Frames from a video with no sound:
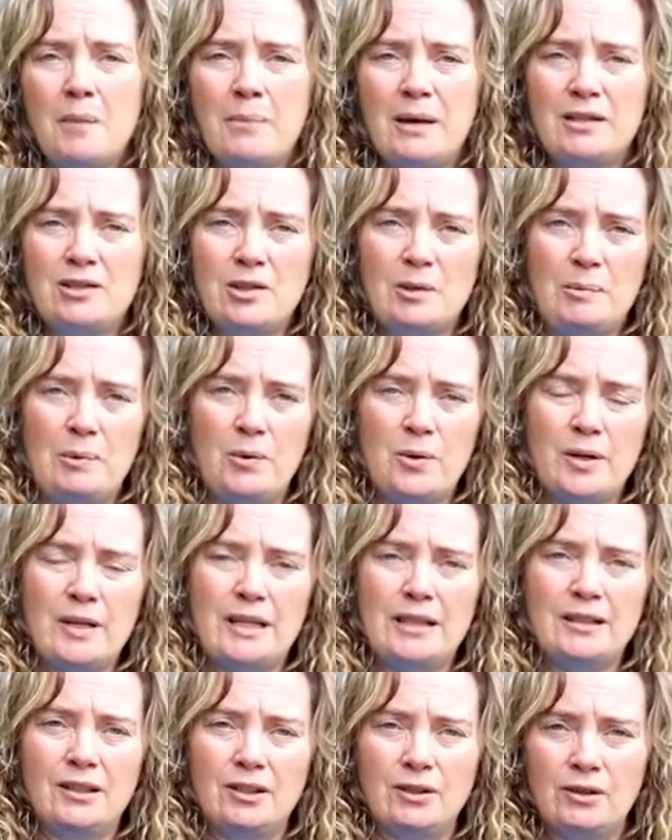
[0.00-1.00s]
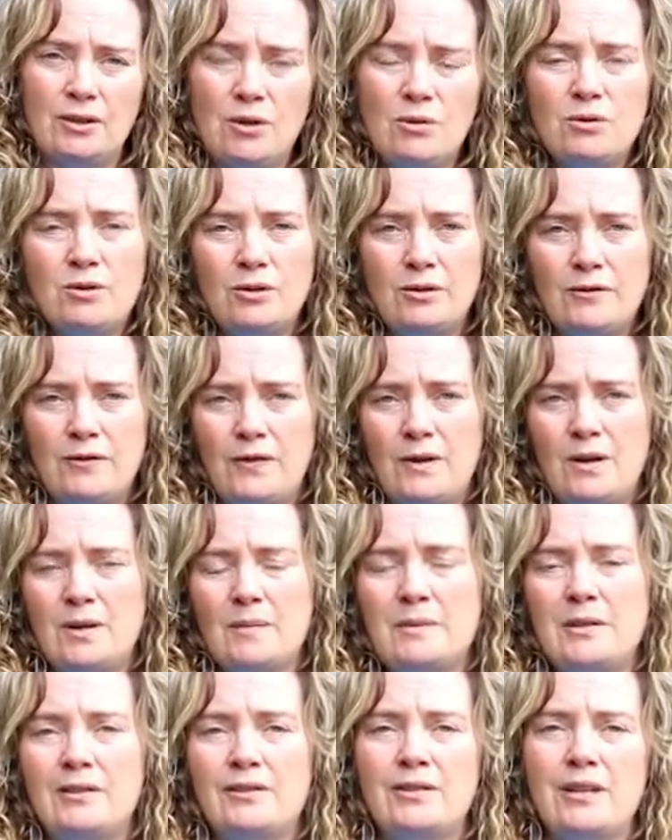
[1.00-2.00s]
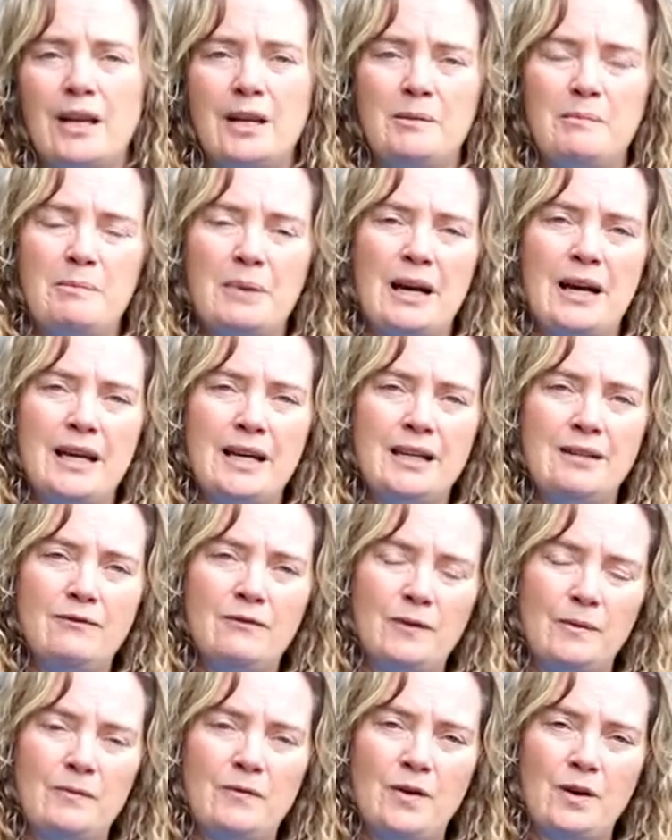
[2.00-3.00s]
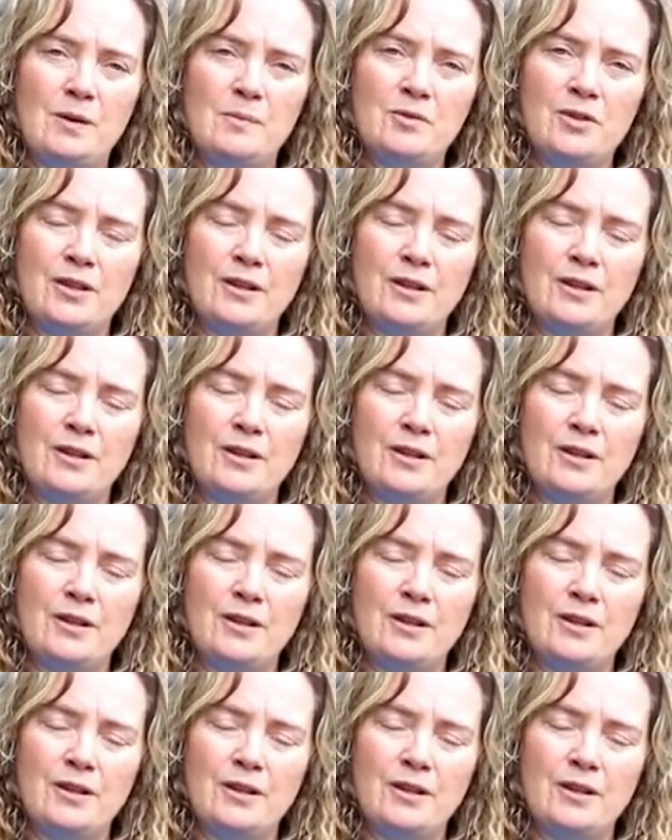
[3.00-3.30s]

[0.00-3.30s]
By supporting local farmers and buying from farms